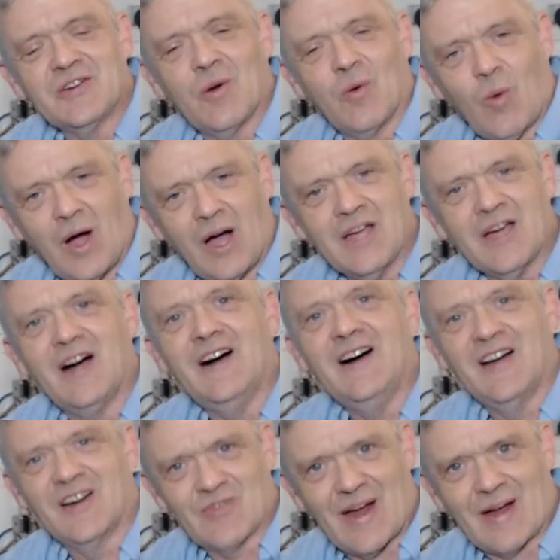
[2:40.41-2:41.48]
wire
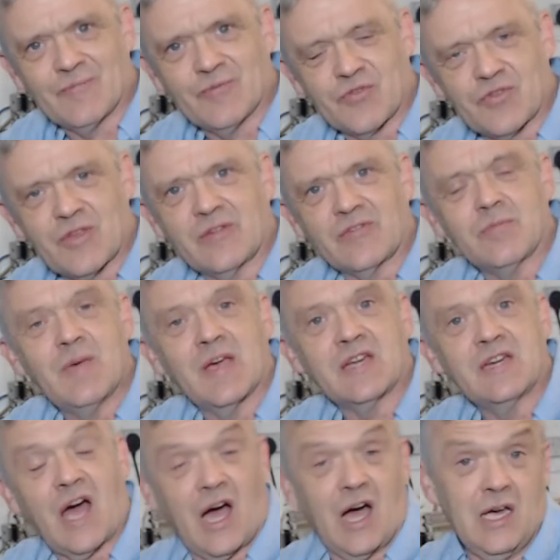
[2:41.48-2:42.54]
around the thing to make
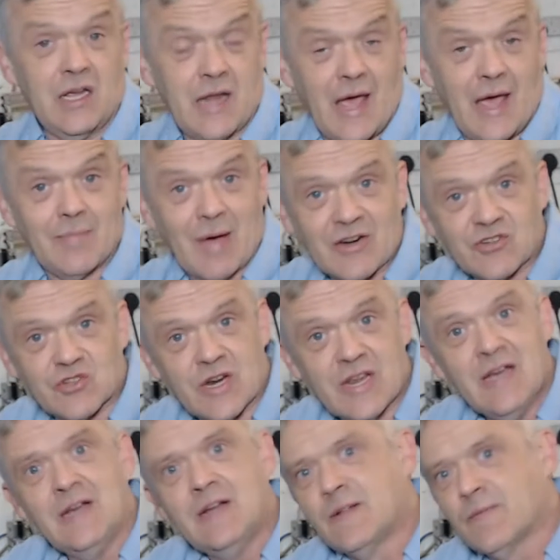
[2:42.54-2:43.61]
an iron air battery.
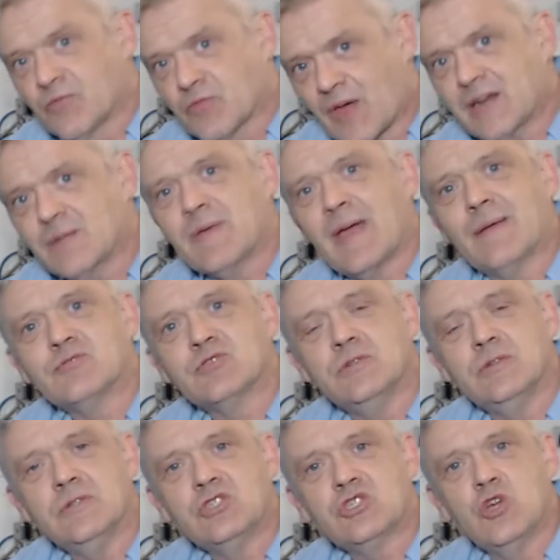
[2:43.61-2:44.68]
That'd be
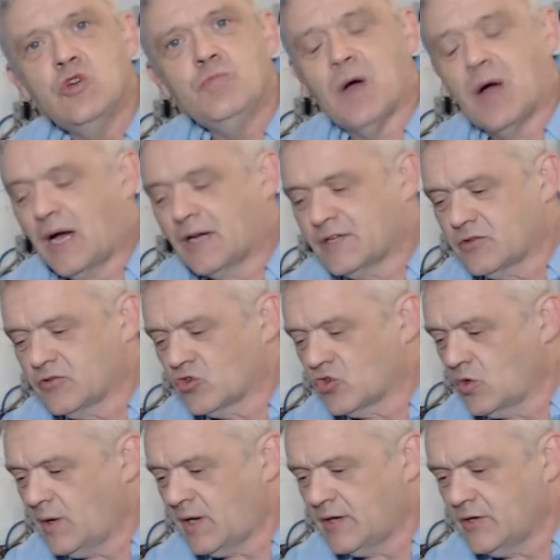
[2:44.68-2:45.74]
absolutely super. I didn't
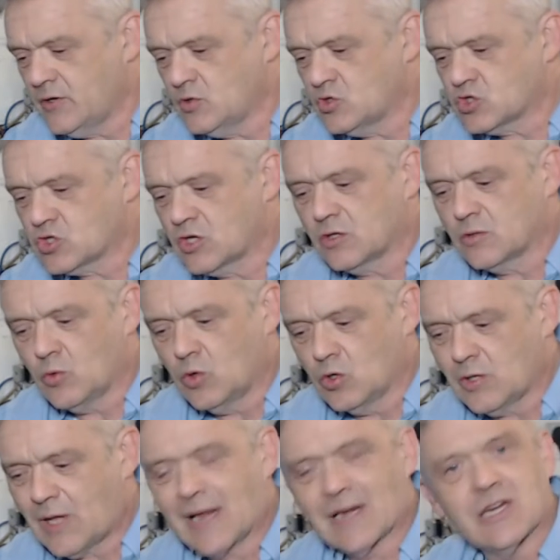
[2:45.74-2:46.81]
do it. I used steel
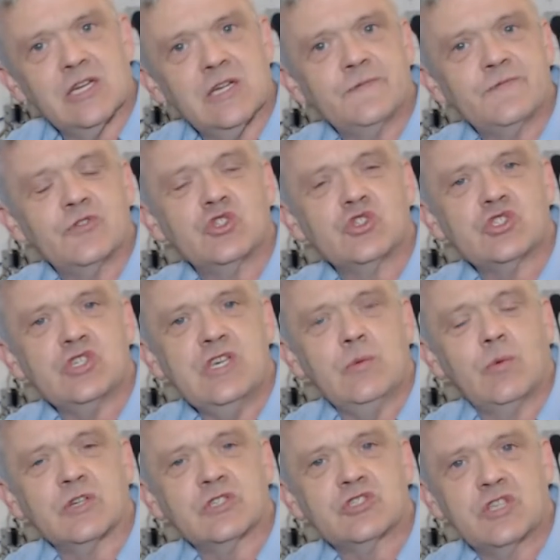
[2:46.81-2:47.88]
wool. I'd love to see
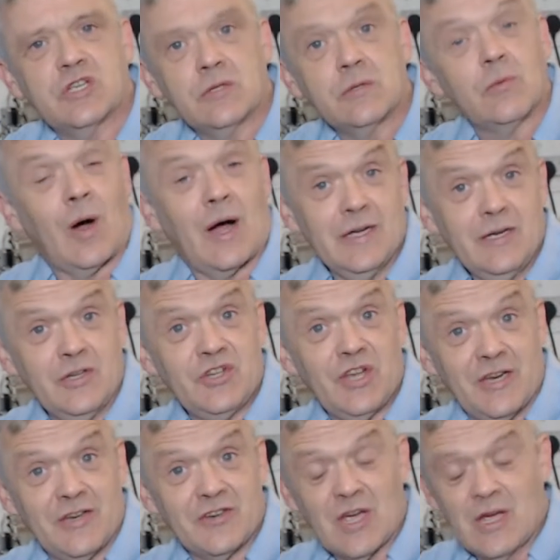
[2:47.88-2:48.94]
what steel wire
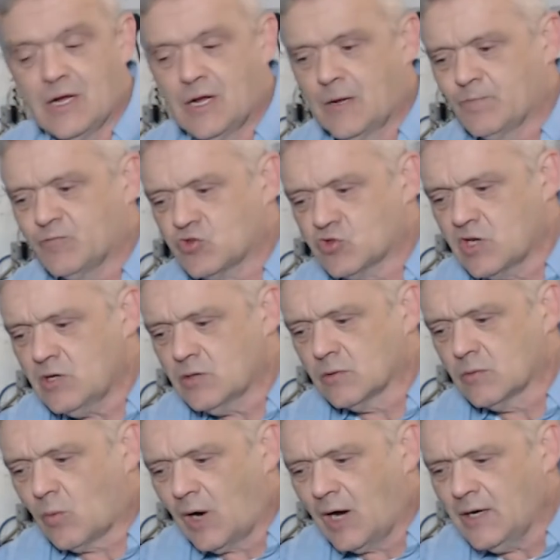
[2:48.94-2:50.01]
did. Steel
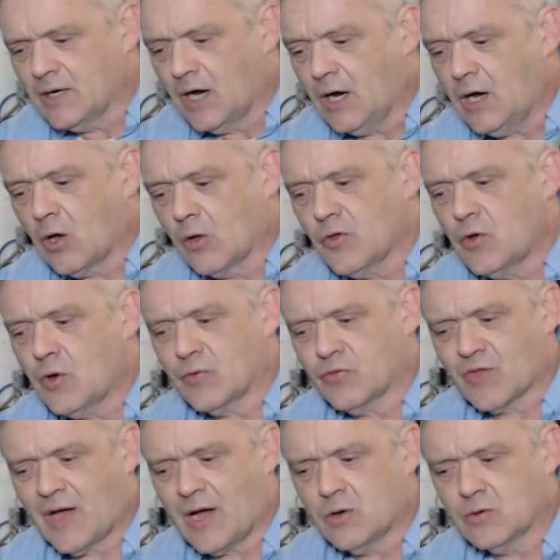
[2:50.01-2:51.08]
wire, although
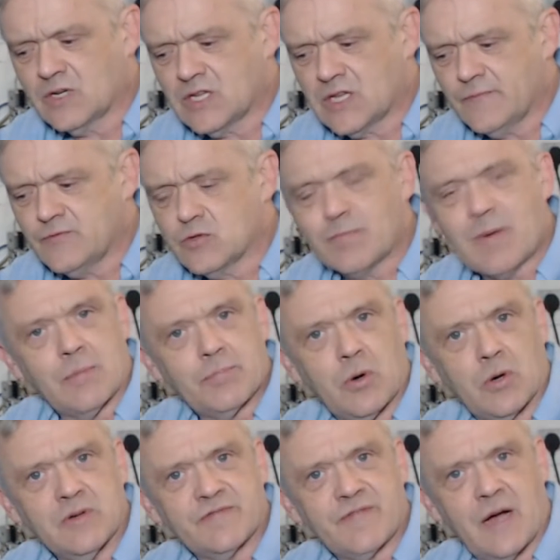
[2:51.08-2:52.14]
that only gives you about
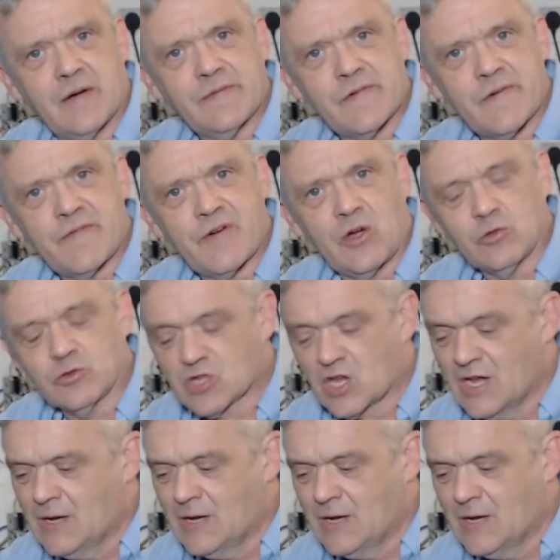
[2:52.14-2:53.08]
0.5 of a volt,